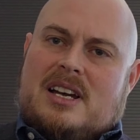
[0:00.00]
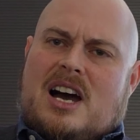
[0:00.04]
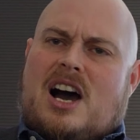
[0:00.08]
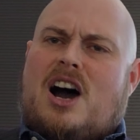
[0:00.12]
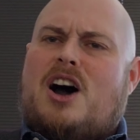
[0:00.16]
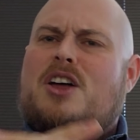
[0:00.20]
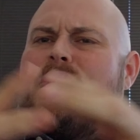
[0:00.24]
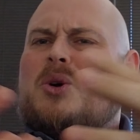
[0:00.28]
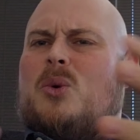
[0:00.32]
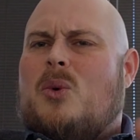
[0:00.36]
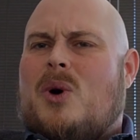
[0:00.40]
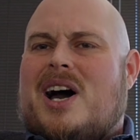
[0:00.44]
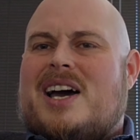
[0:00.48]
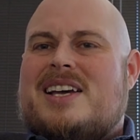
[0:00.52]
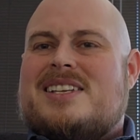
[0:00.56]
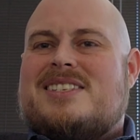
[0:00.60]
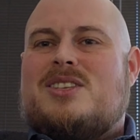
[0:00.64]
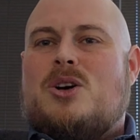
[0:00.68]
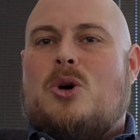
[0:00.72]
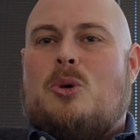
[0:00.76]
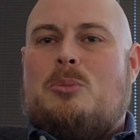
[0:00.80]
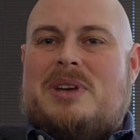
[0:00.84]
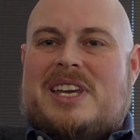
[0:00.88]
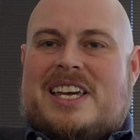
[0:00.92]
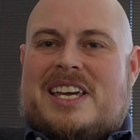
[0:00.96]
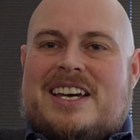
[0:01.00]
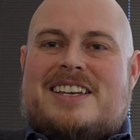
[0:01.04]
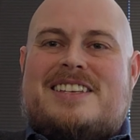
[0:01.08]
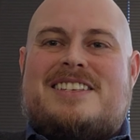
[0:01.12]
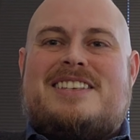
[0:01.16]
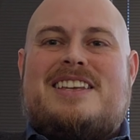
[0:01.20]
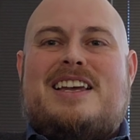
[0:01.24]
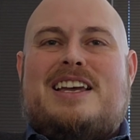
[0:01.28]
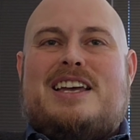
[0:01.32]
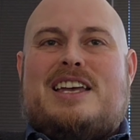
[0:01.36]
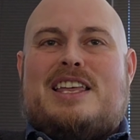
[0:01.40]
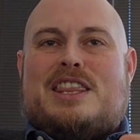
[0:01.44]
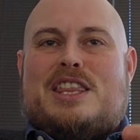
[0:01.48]
Otherwise, though, because
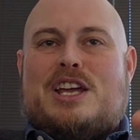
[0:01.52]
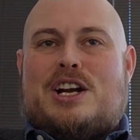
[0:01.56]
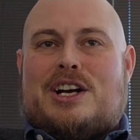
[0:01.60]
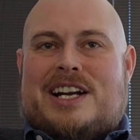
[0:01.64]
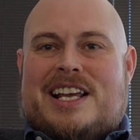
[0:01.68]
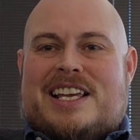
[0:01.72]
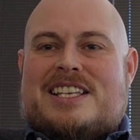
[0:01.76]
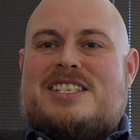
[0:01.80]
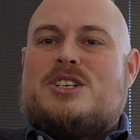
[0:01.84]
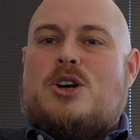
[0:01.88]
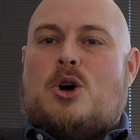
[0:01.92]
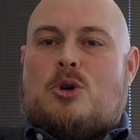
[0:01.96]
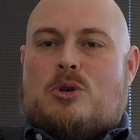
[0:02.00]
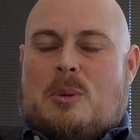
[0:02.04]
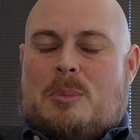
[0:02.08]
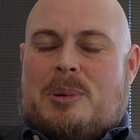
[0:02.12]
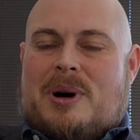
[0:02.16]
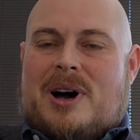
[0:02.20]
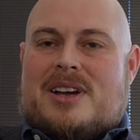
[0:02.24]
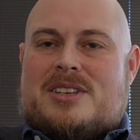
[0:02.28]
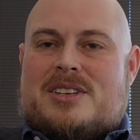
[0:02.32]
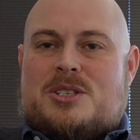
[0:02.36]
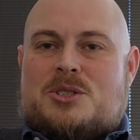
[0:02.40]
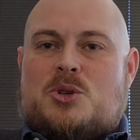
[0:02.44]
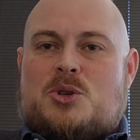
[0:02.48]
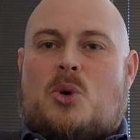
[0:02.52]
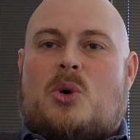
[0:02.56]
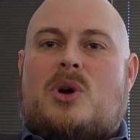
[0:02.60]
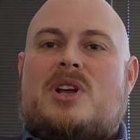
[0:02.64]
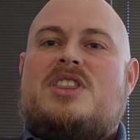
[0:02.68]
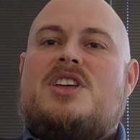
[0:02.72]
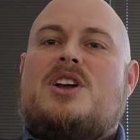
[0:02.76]
there is no repository,